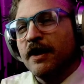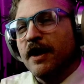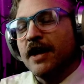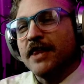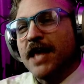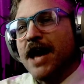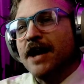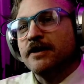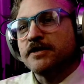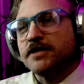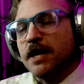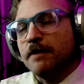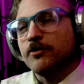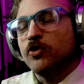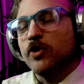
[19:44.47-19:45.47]
And that is
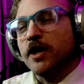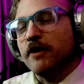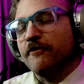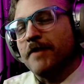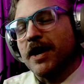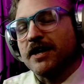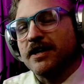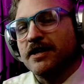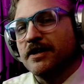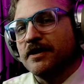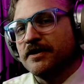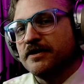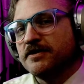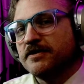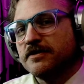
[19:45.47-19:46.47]
that I'm doing it for my
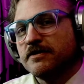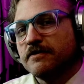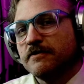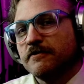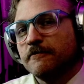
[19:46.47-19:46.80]
kids.